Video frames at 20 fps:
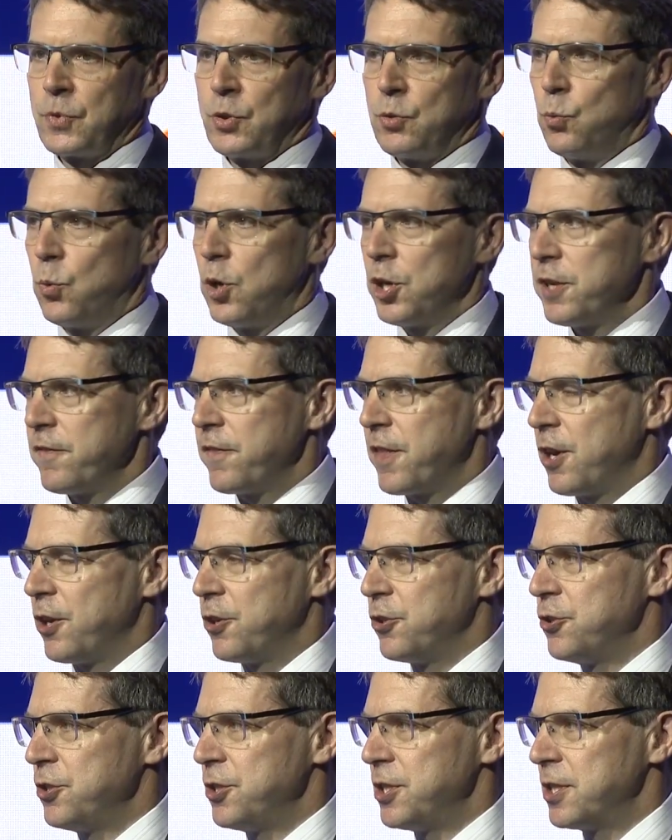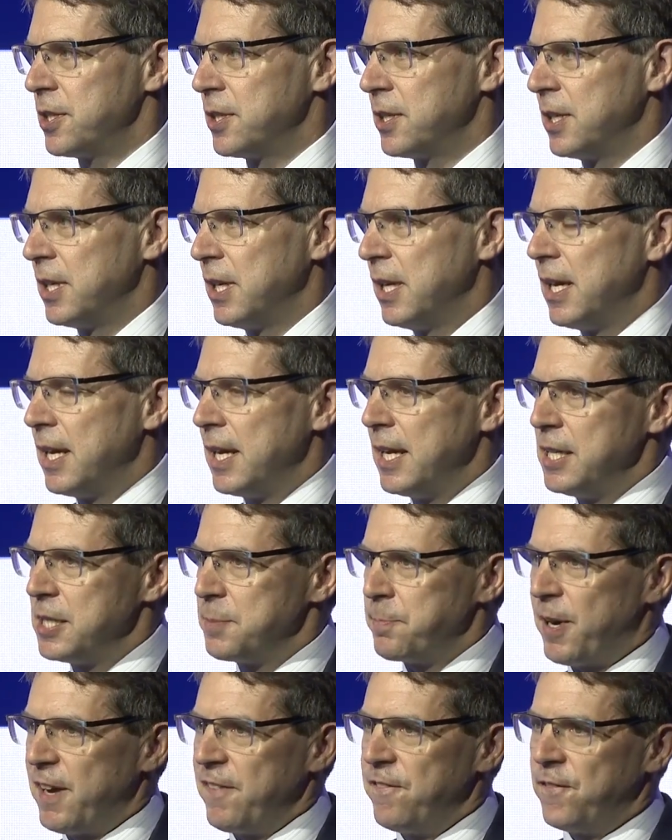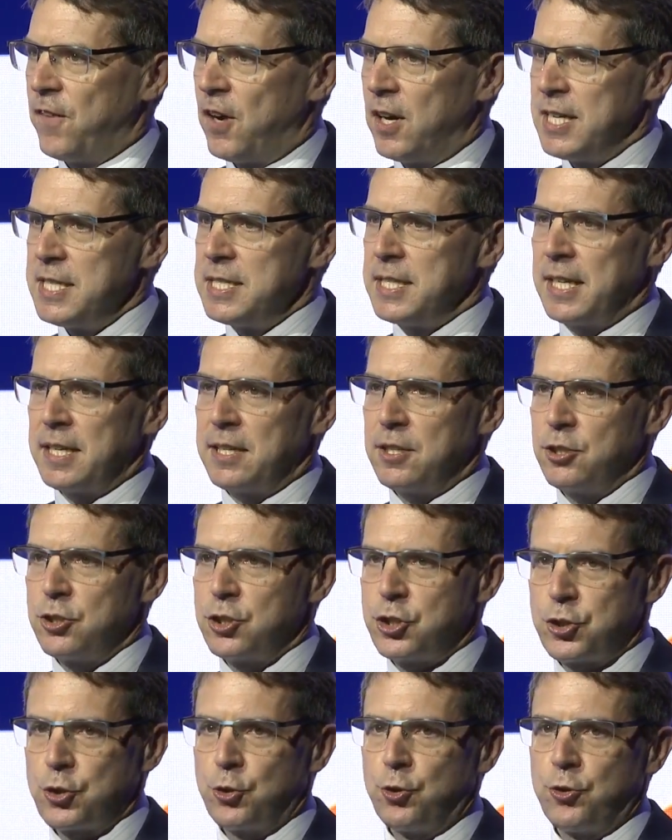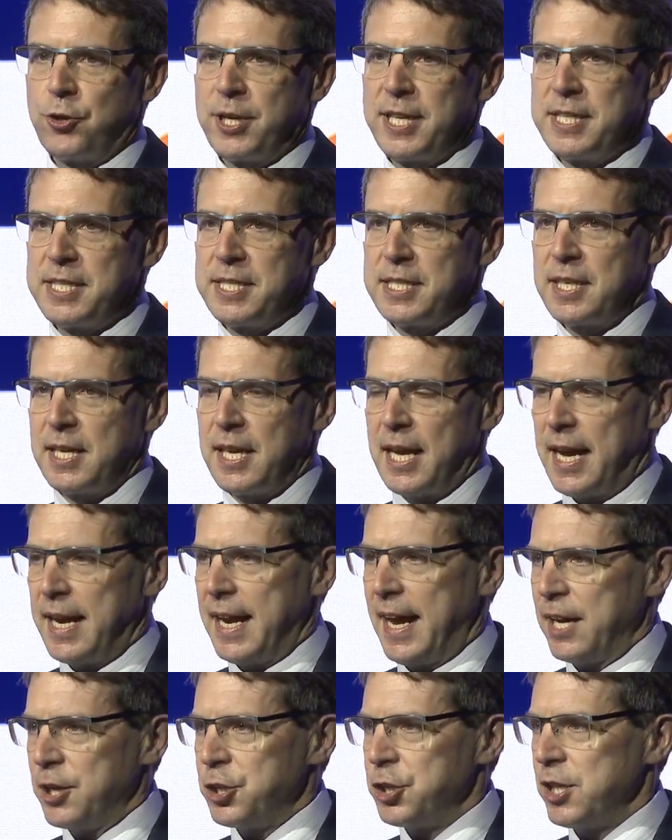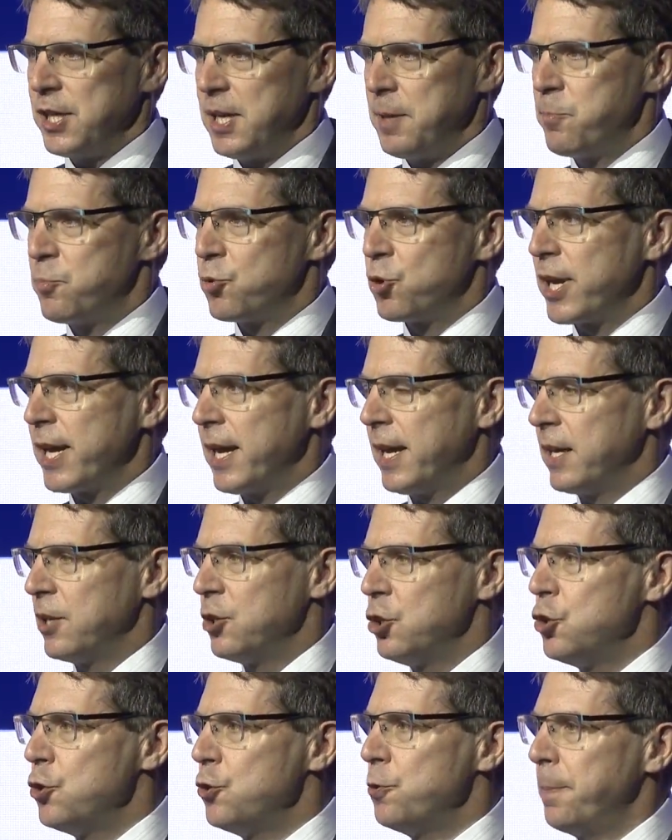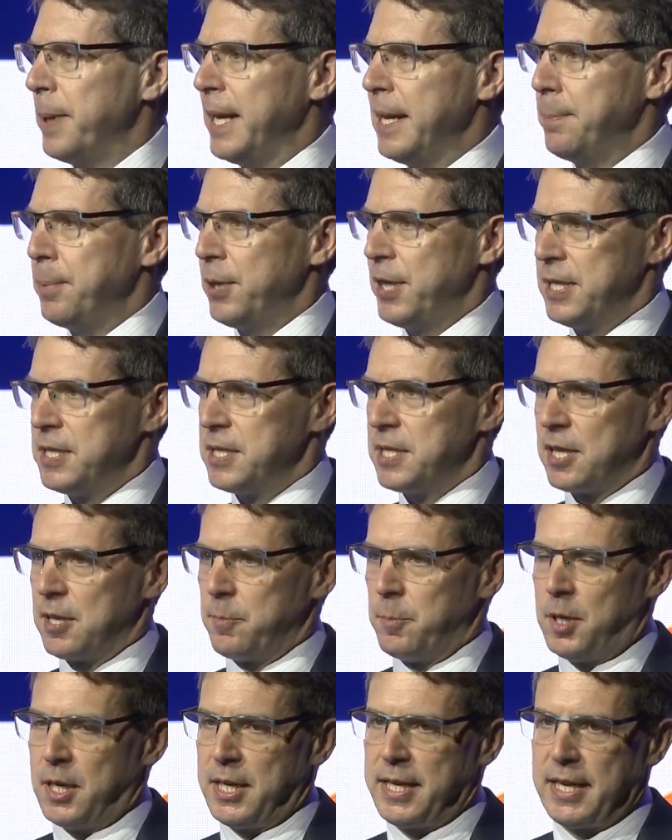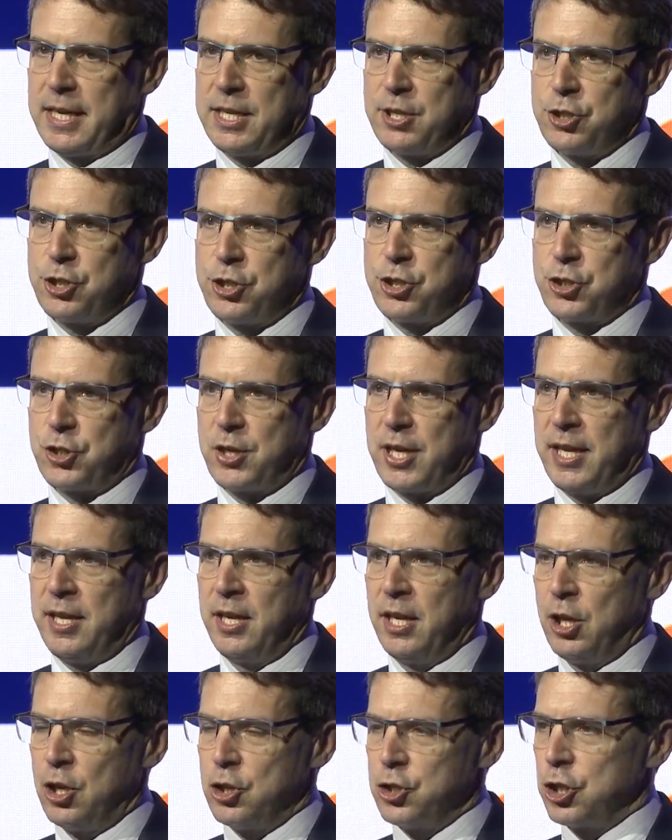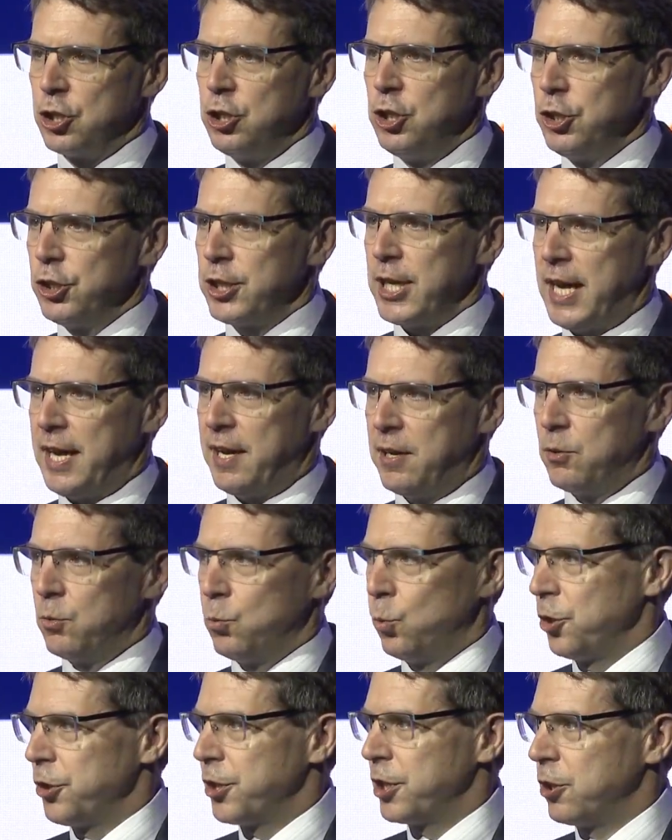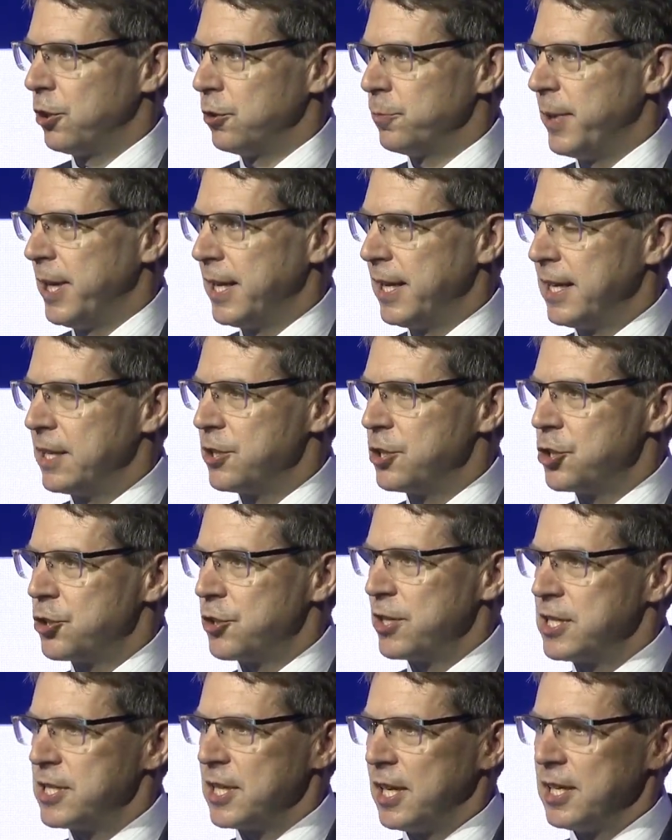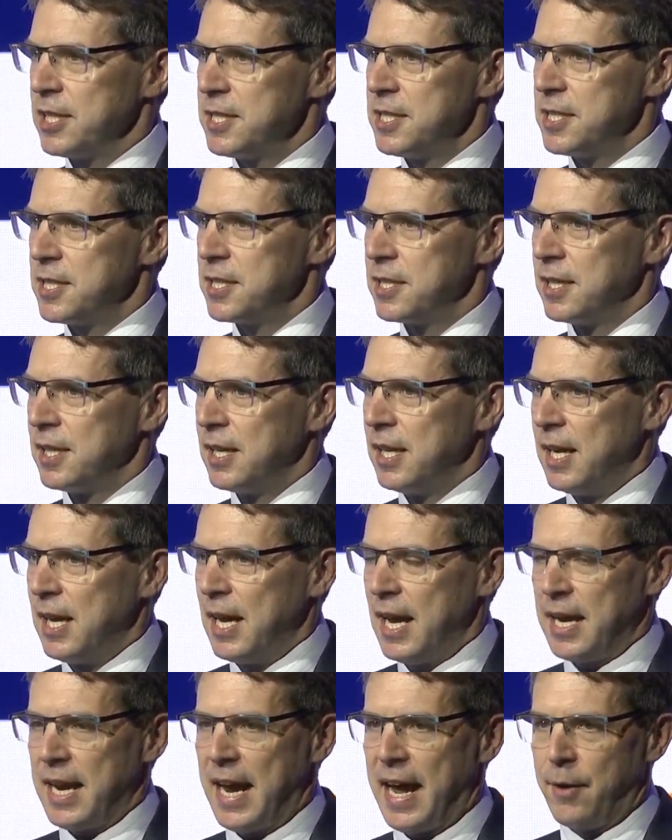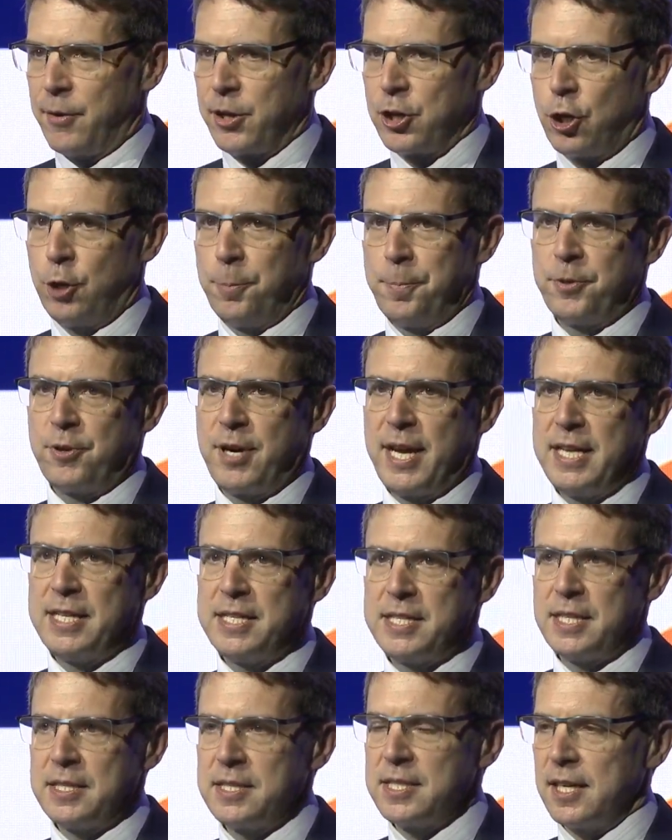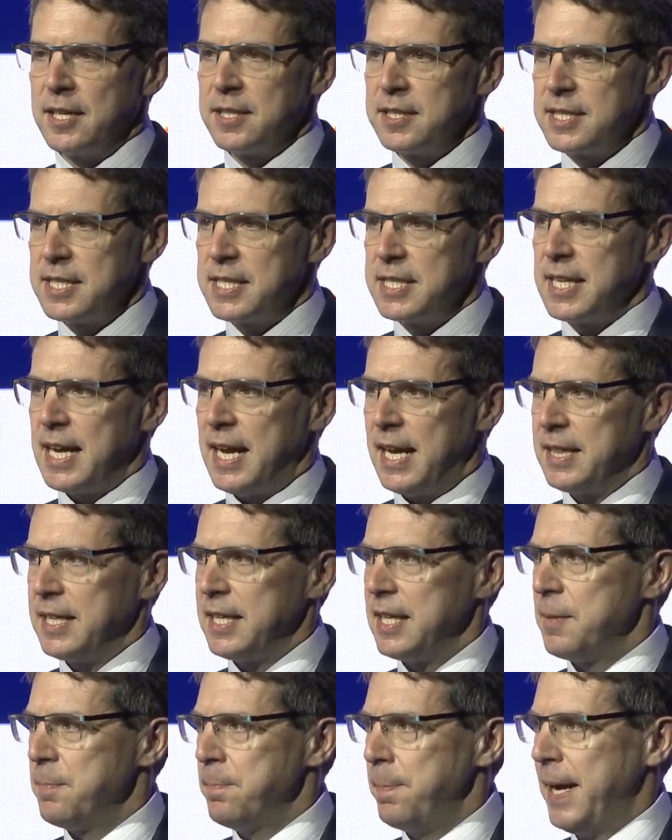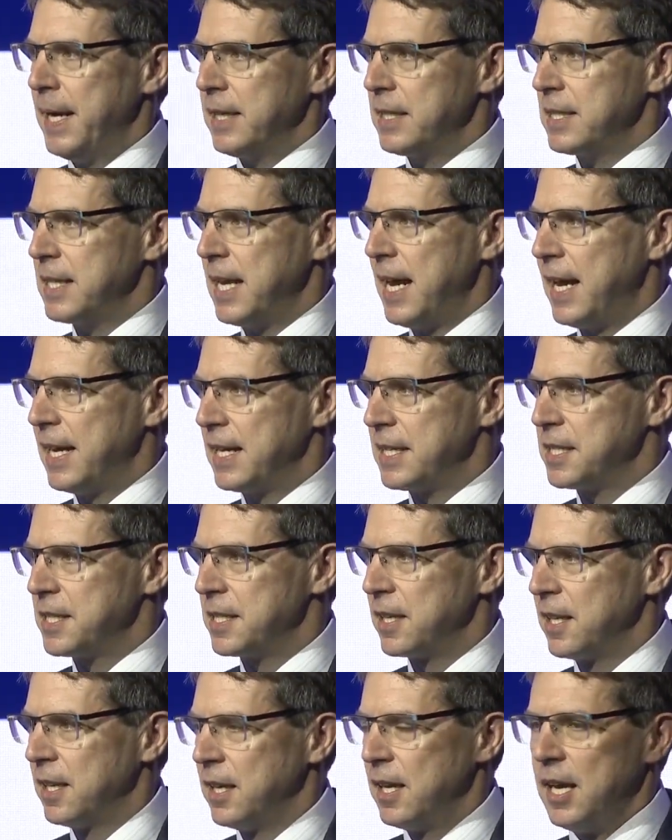One of those is by finding stories and actually bringing new people into the mining industry to look at what the gold mining industry does and how it operates and to understand the impact it has.